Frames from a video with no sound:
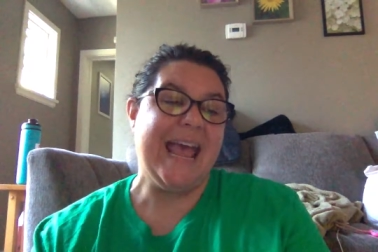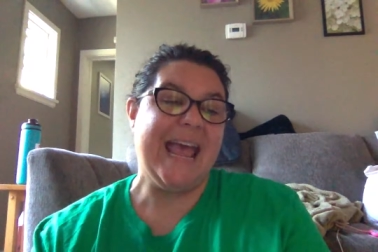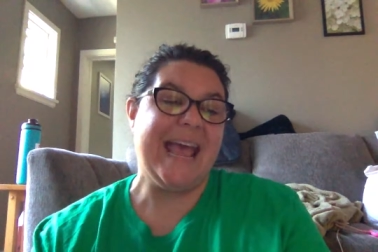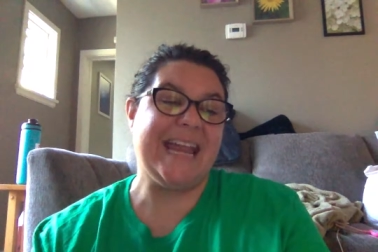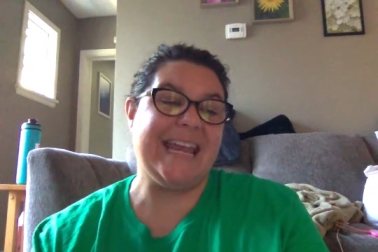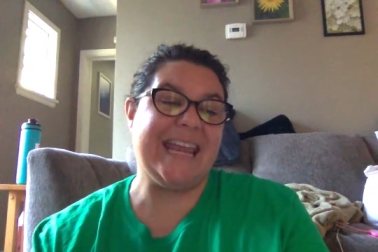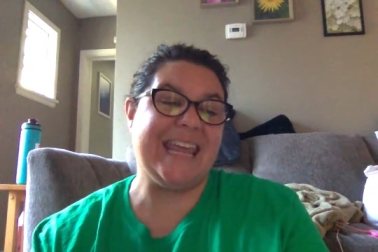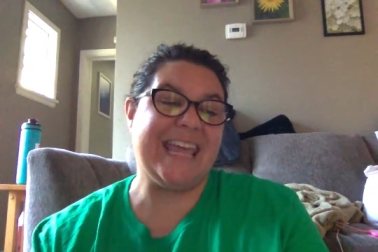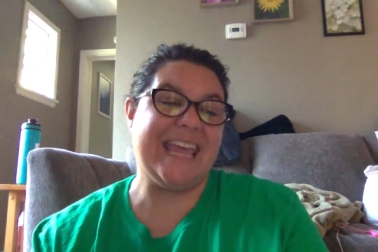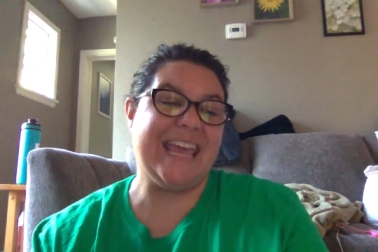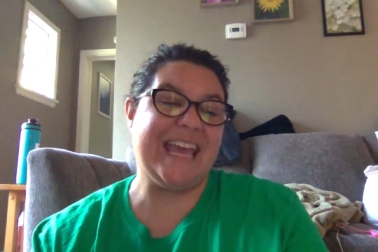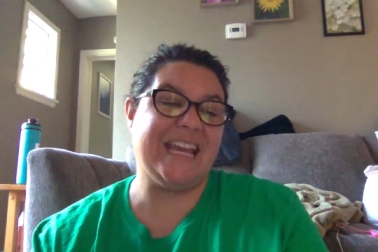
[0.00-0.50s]

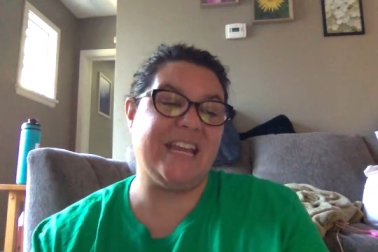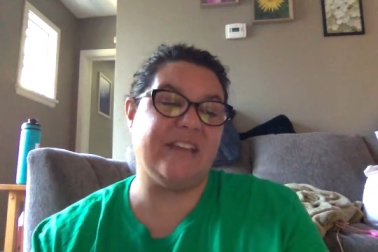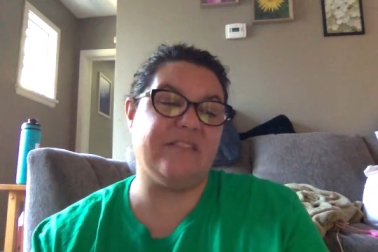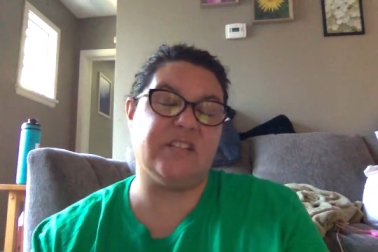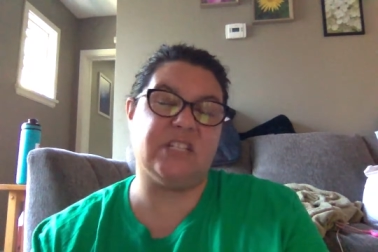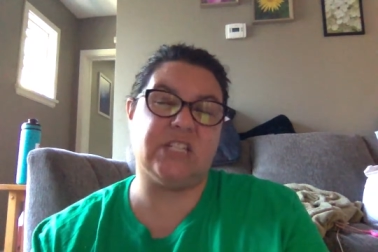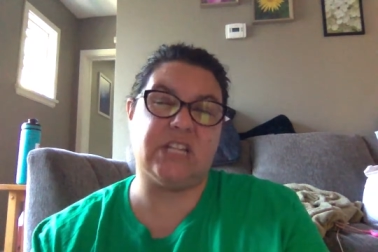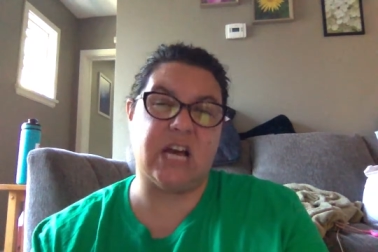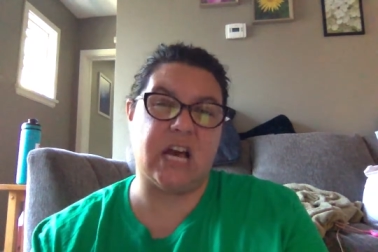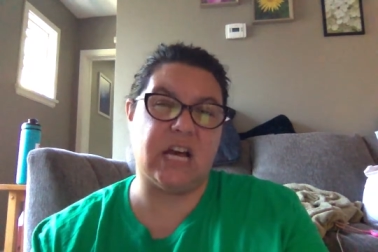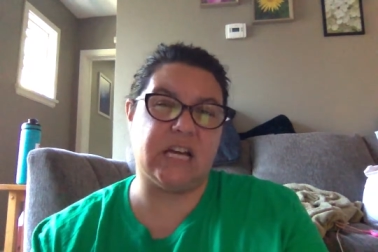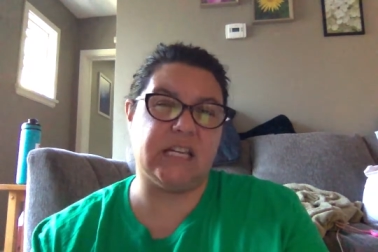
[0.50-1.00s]
And he can't even
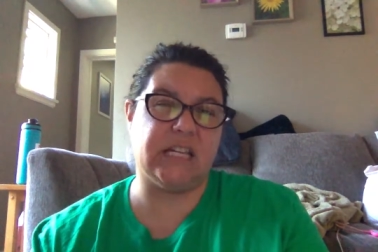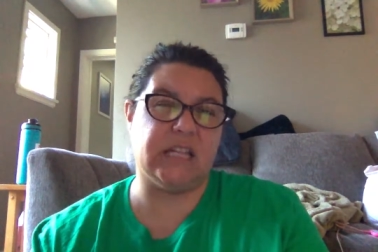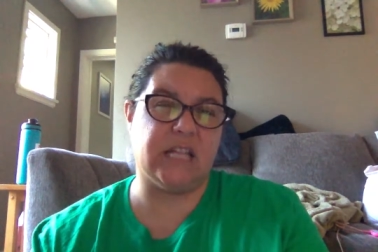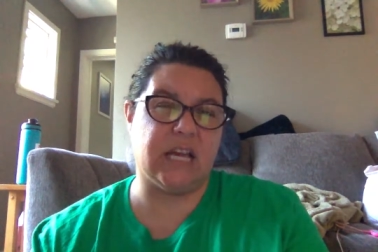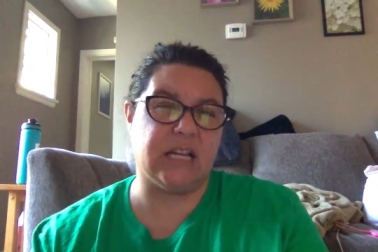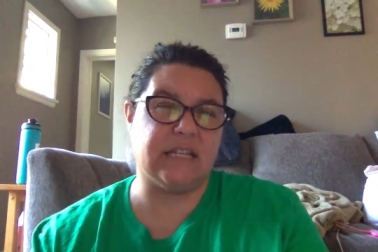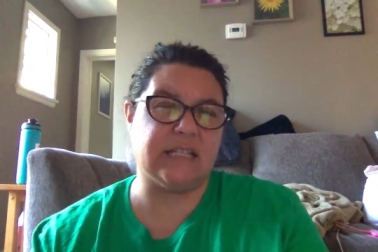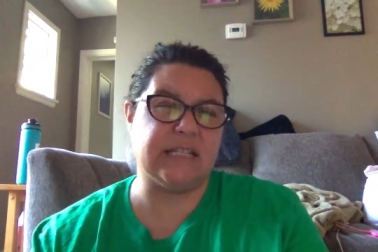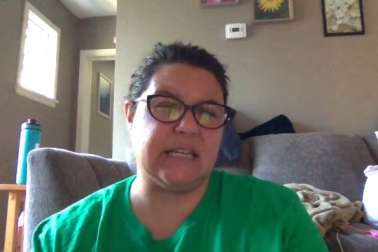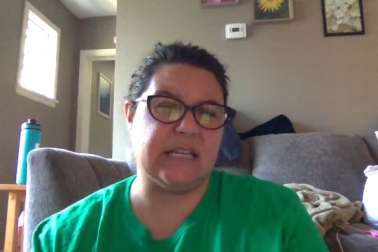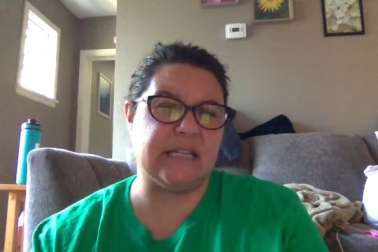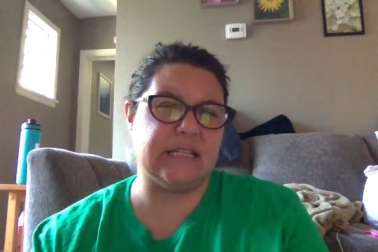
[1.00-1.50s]
talk in
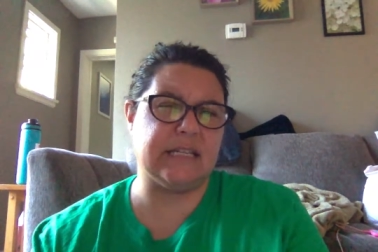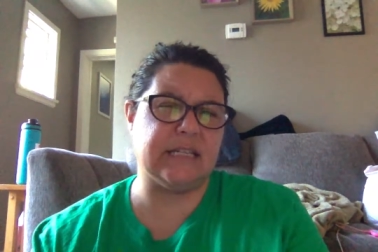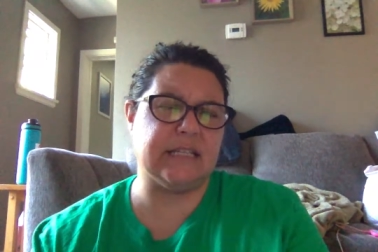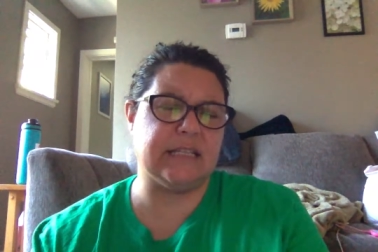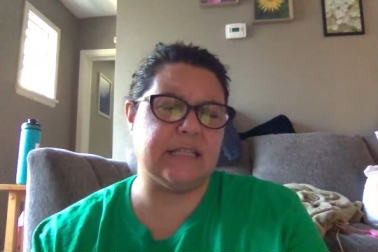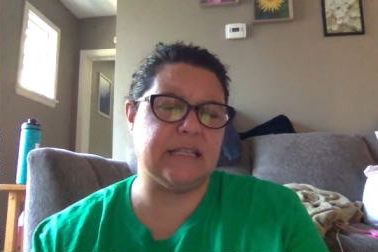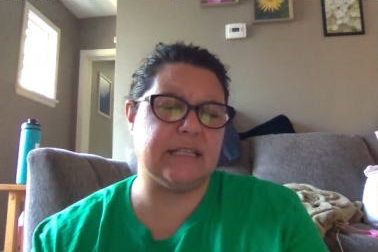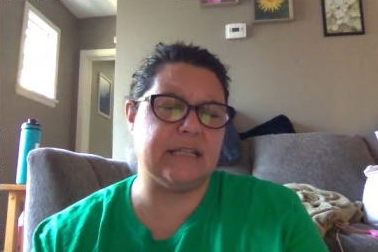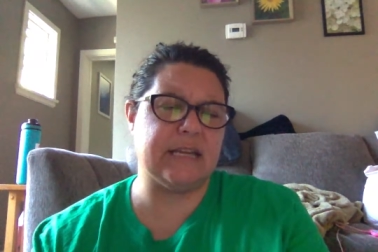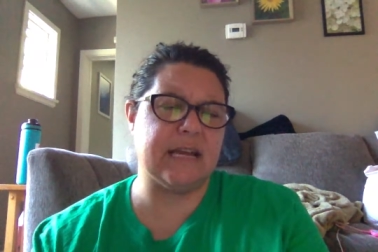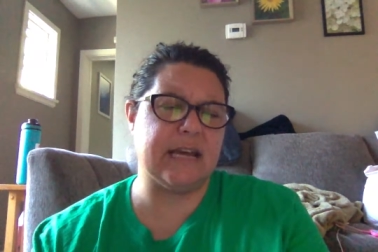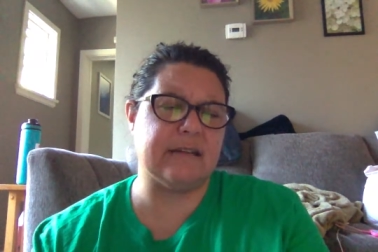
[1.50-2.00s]
long
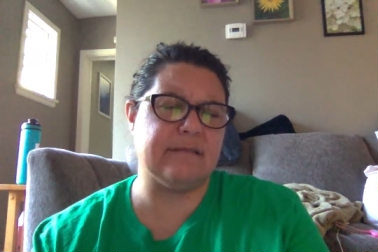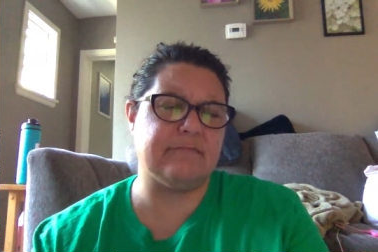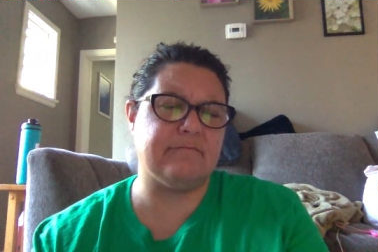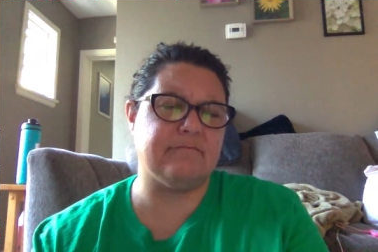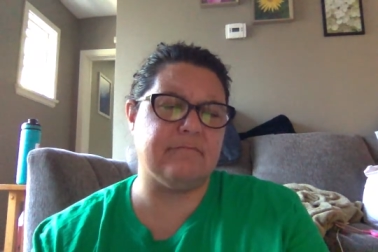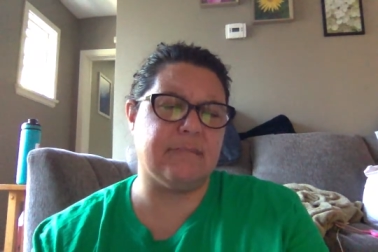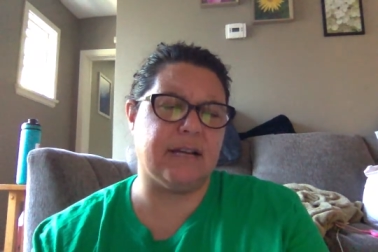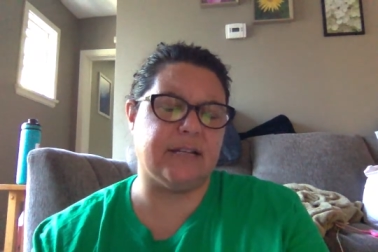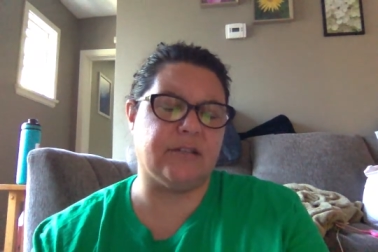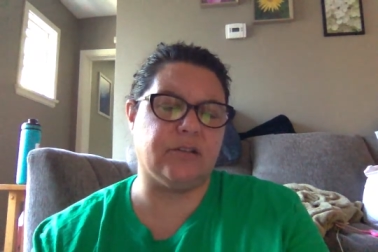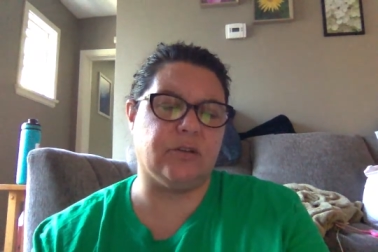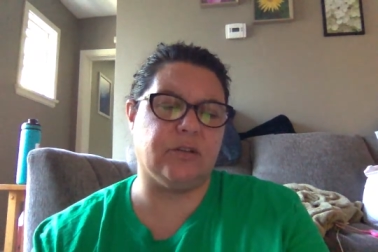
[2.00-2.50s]
sentences yet,
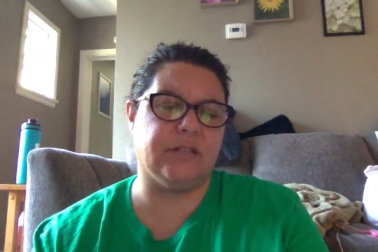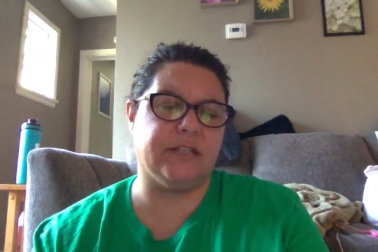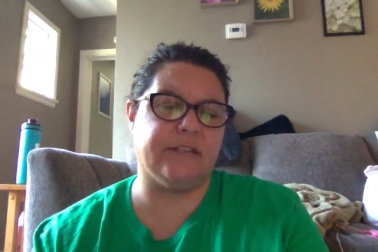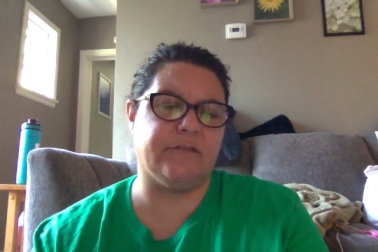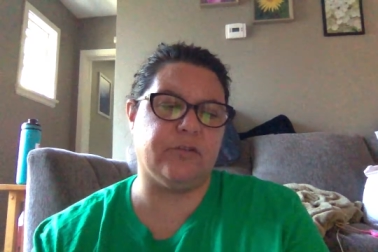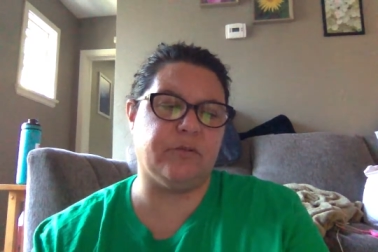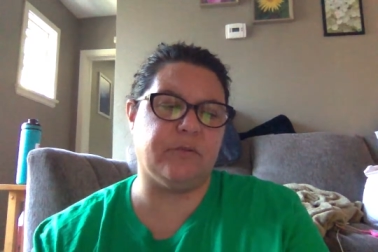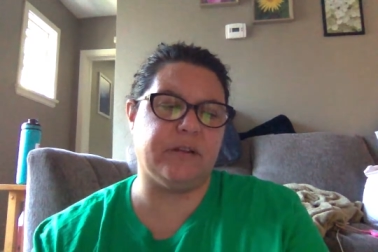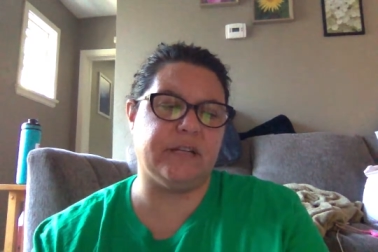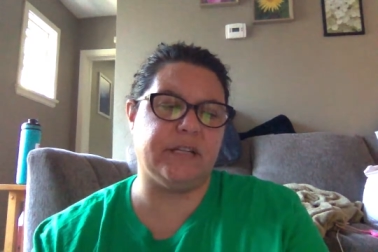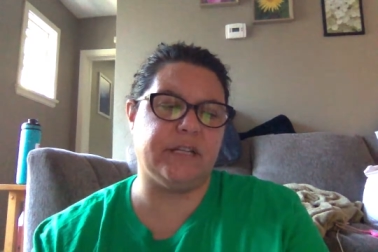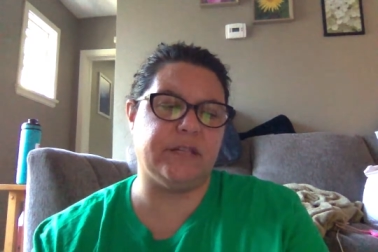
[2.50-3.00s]
I told
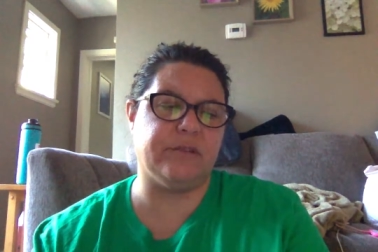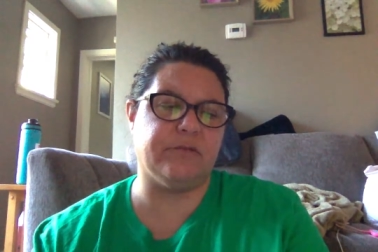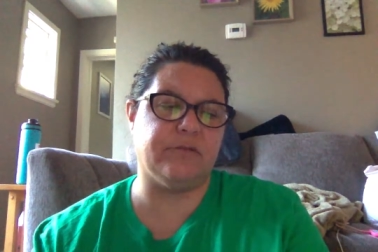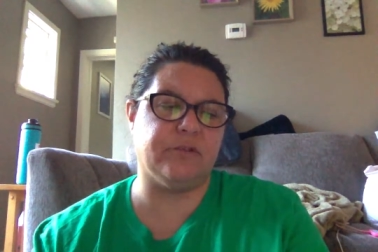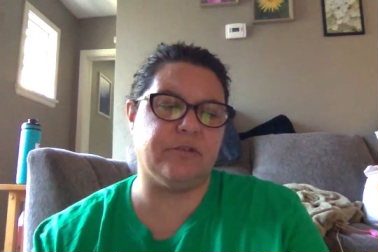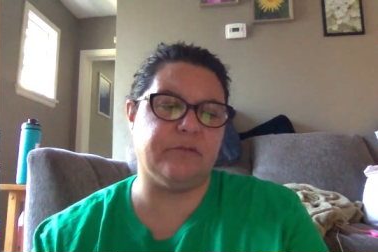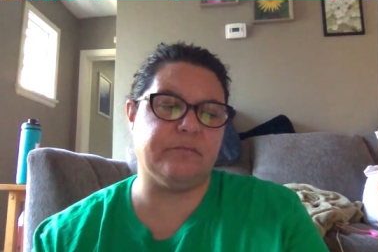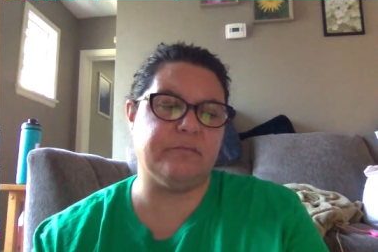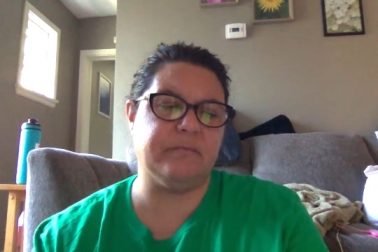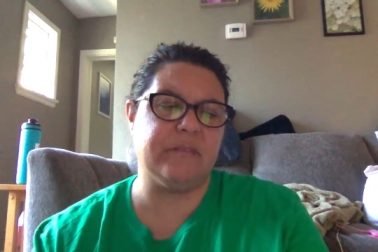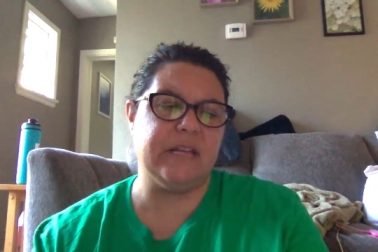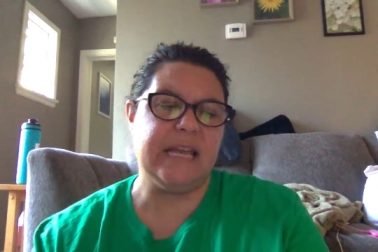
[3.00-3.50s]
everyone in the
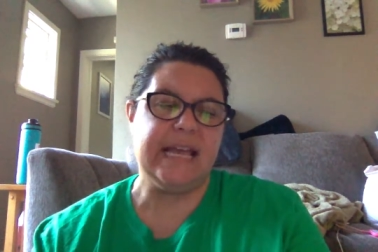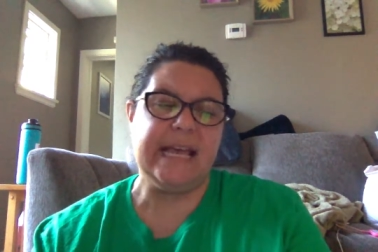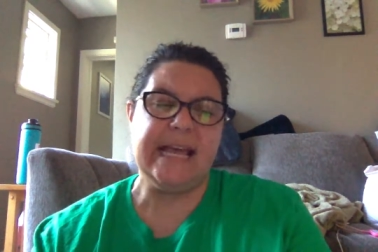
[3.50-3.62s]
room.